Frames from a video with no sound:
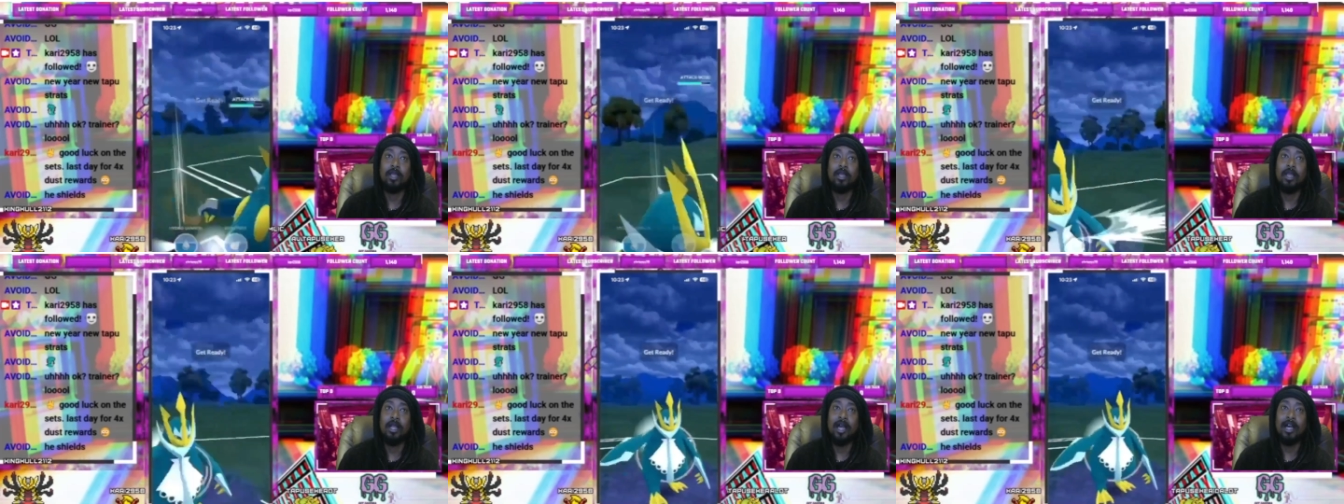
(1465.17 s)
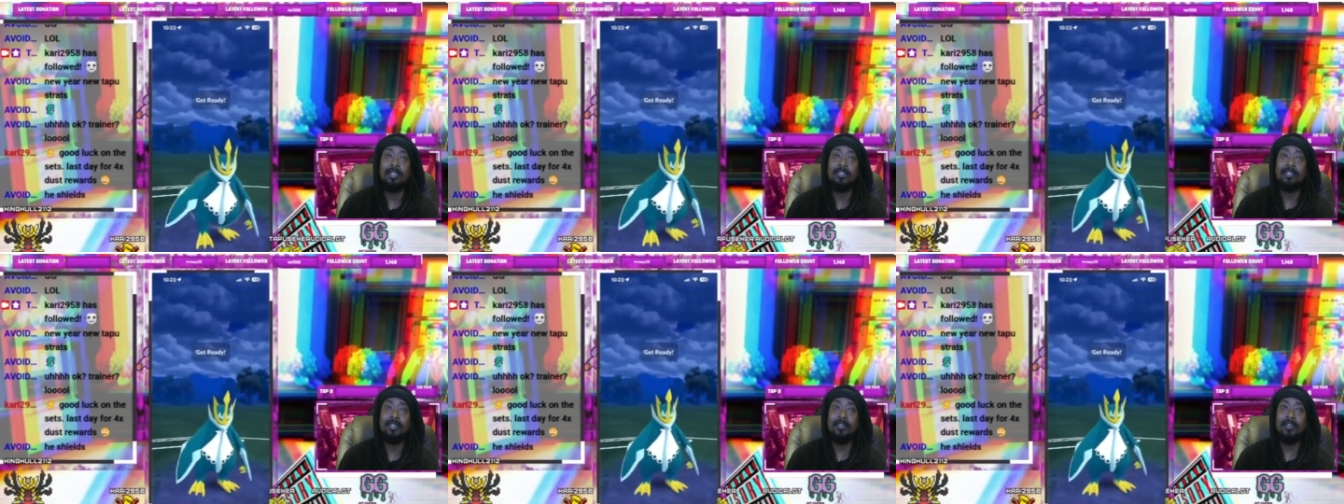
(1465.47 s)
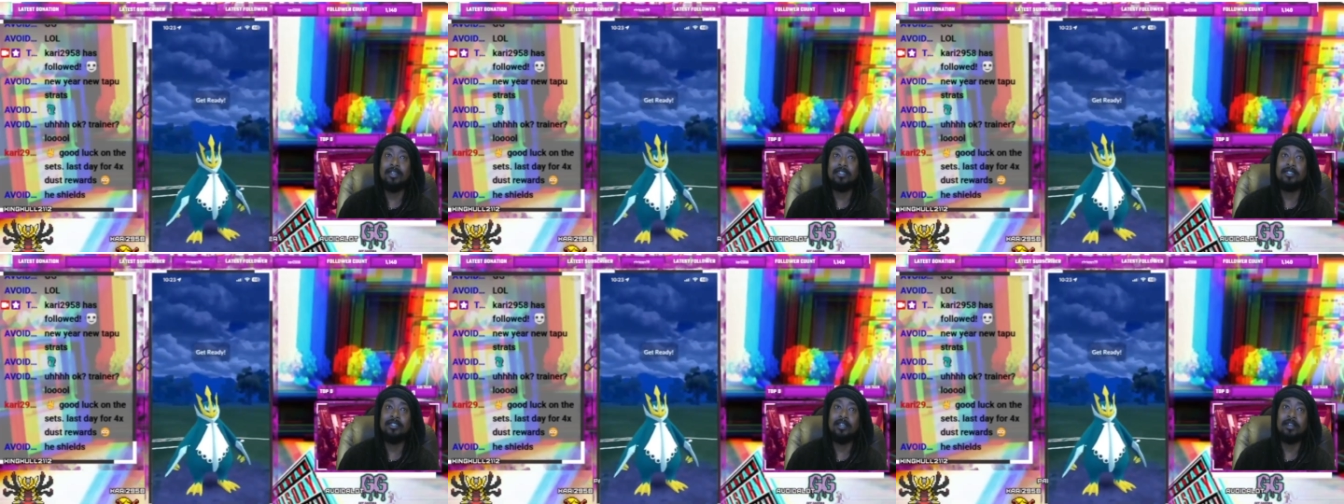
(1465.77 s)
I see the
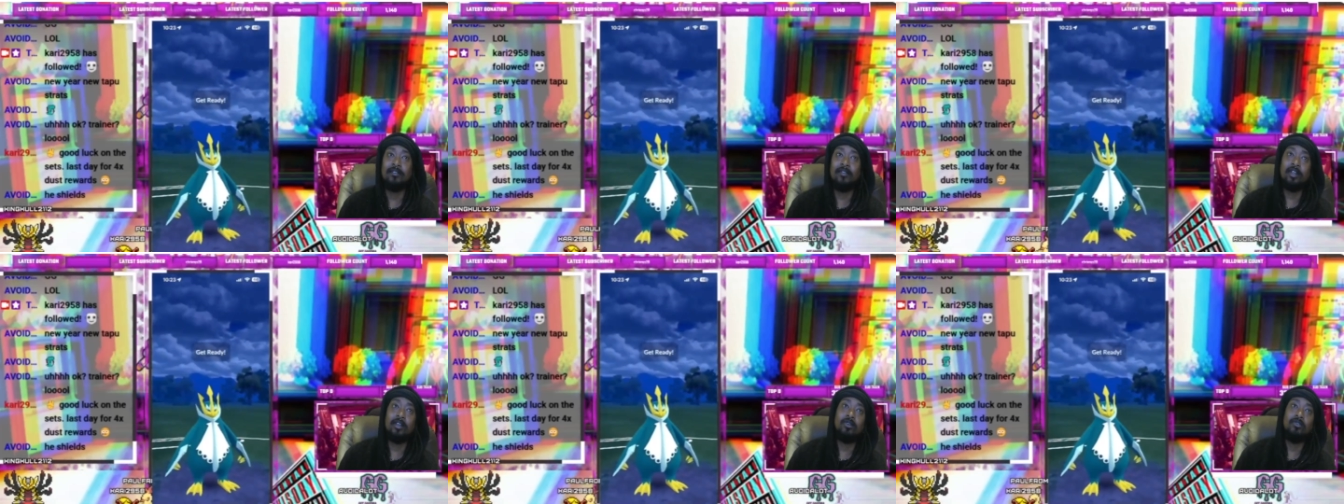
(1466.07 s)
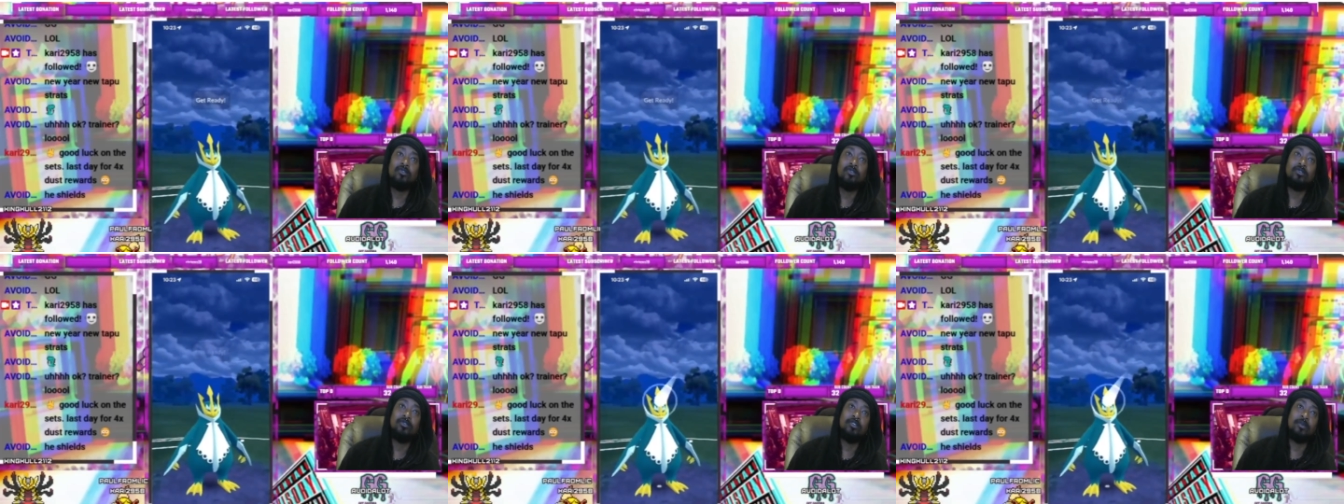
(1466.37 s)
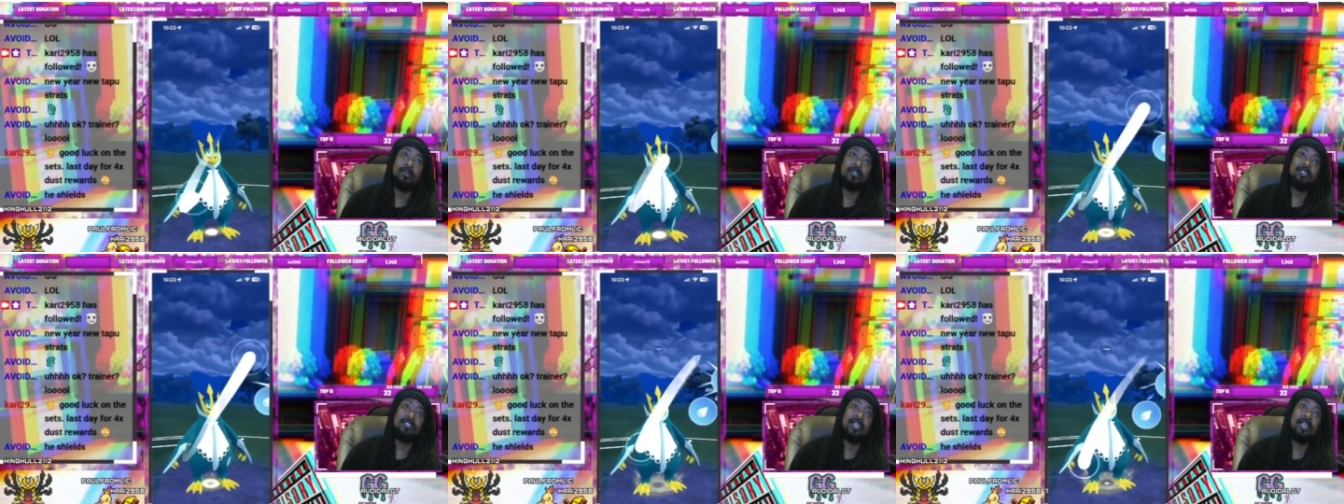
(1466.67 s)
incinerate go through, so
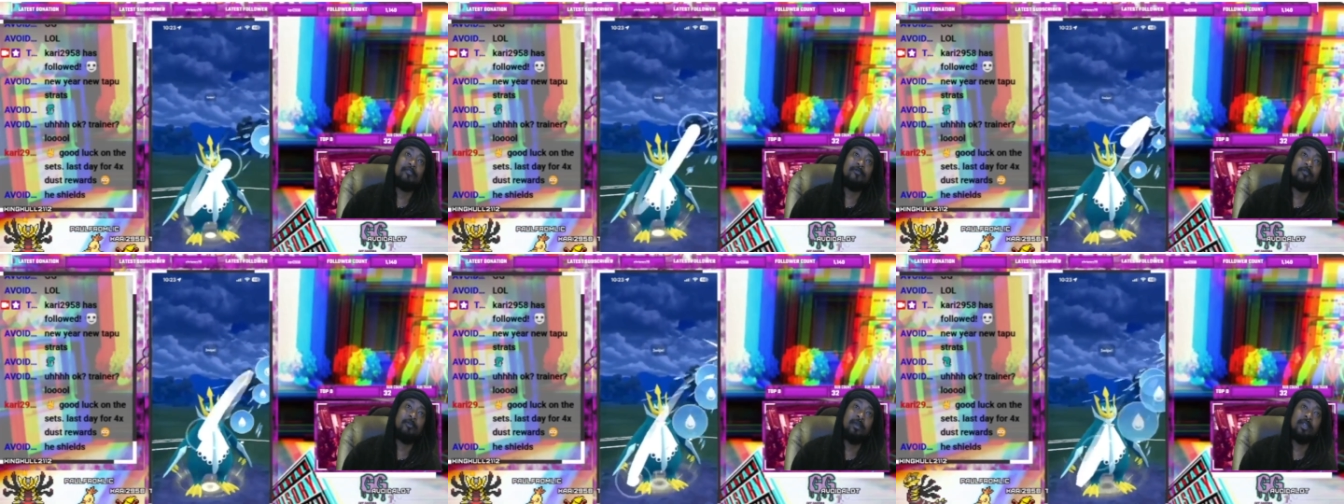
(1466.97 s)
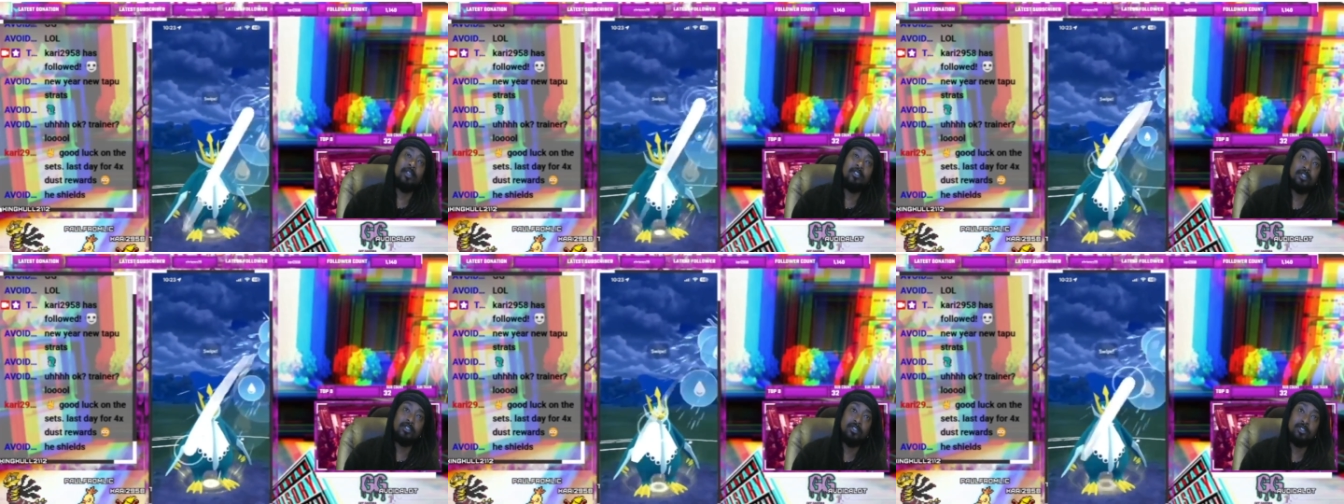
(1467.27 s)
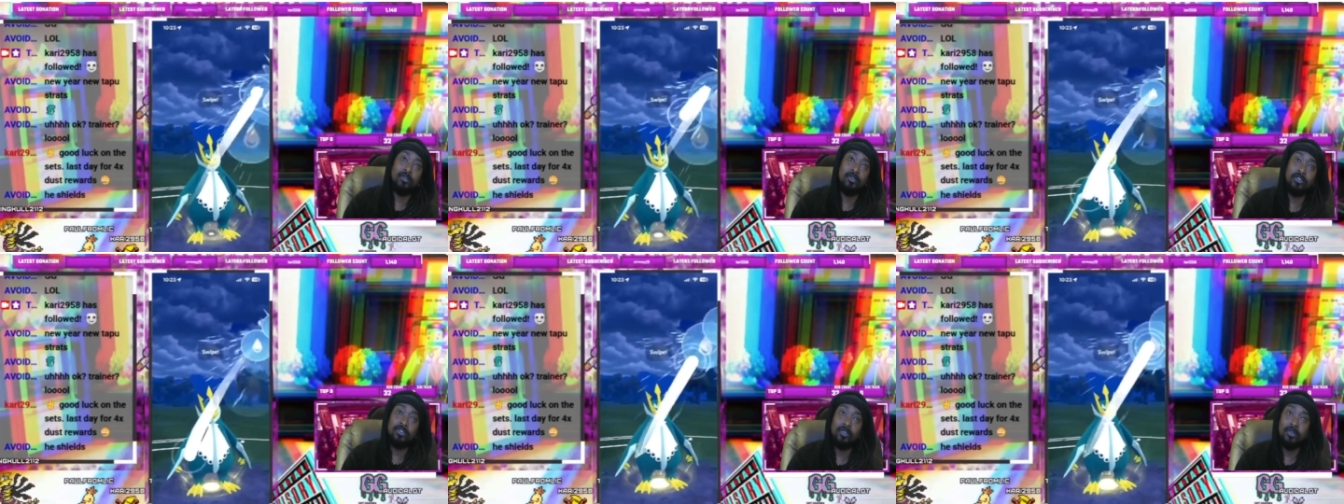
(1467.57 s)
it's safe for me to
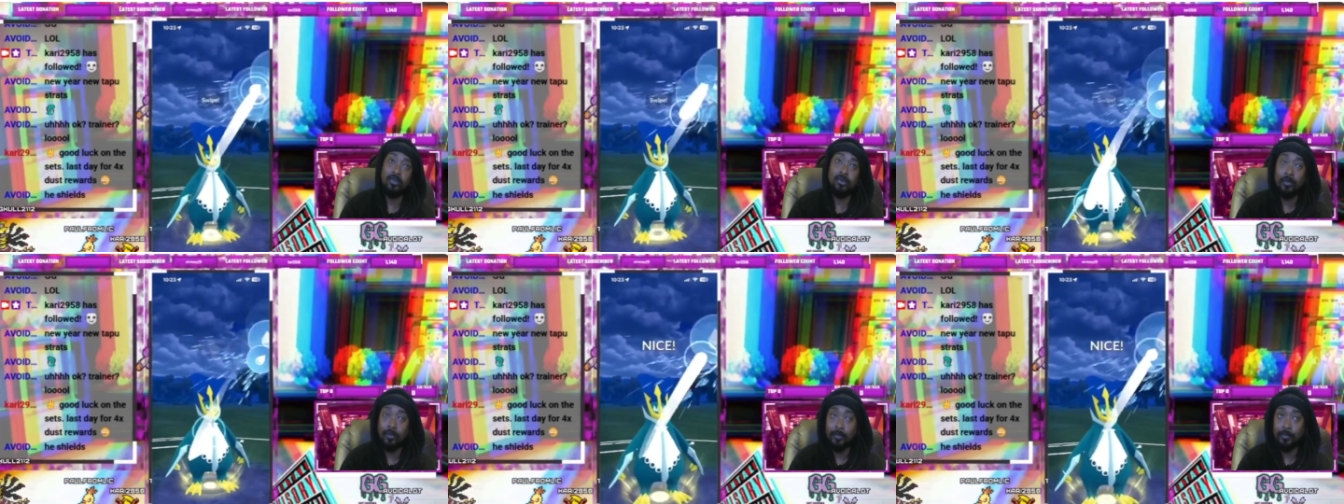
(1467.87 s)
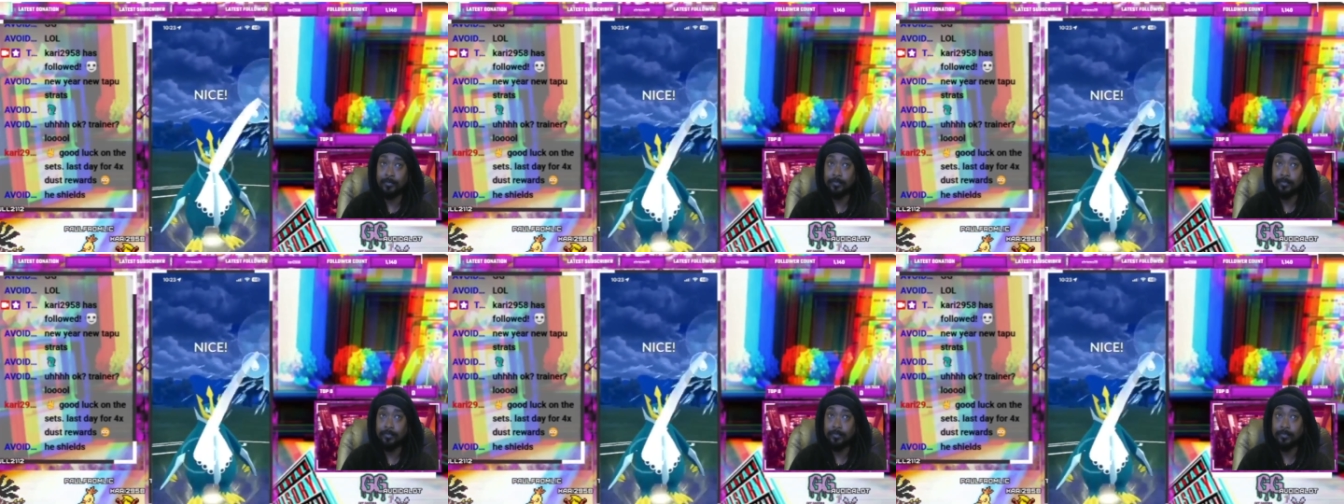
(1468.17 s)
do two